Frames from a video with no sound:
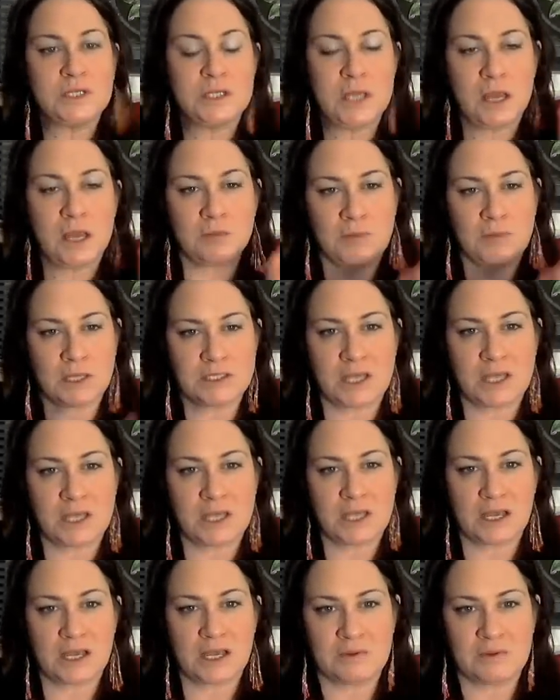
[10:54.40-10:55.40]
not
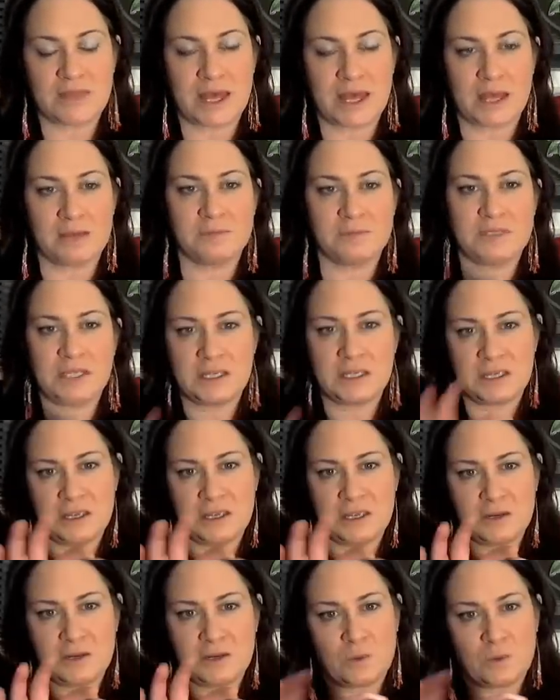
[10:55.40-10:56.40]
talking about that. I'm taking it
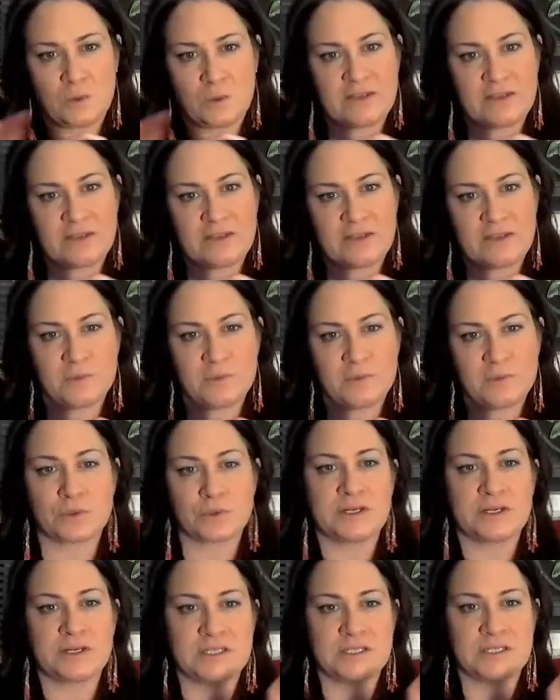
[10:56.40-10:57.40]
away from the whole story
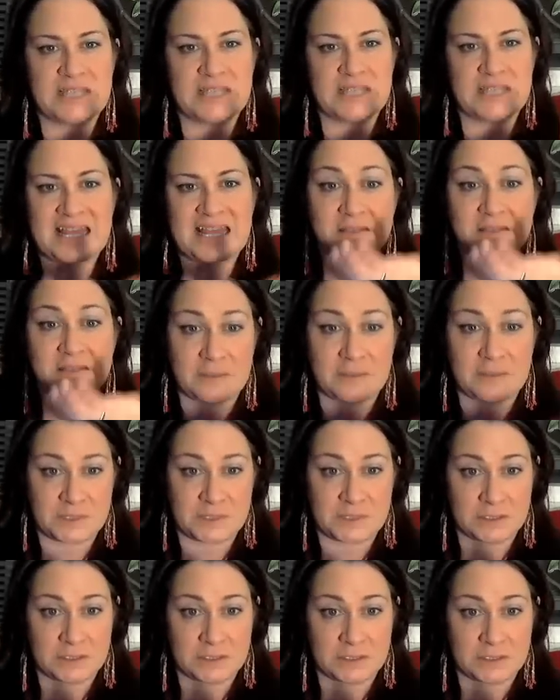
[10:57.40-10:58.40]
and just saying
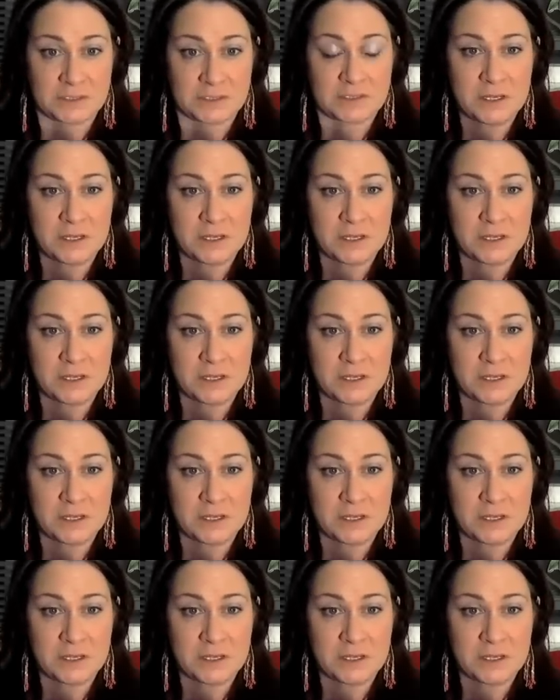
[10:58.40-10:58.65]
acceptance,